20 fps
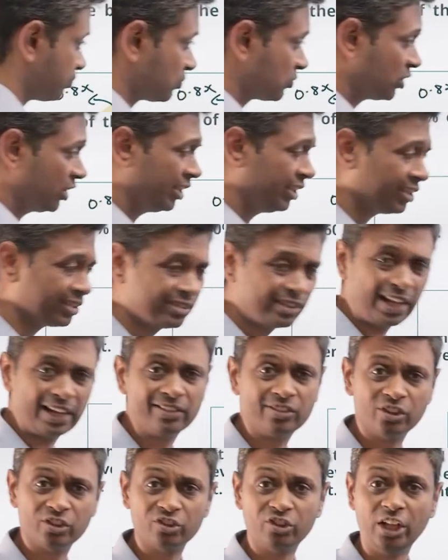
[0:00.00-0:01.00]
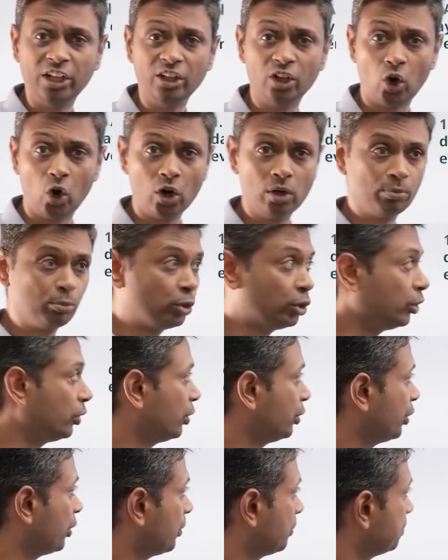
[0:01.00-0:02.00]
Singers, dancers, neither, all put
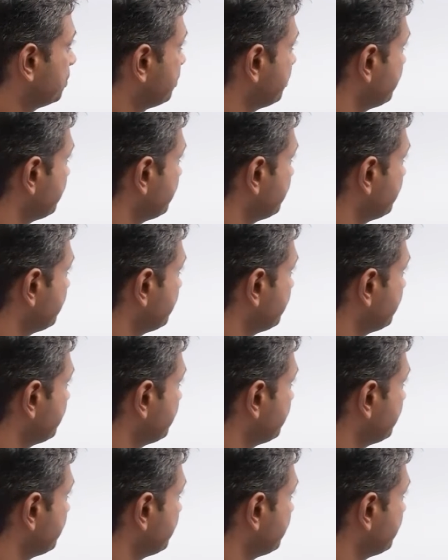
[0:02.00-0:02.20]
together.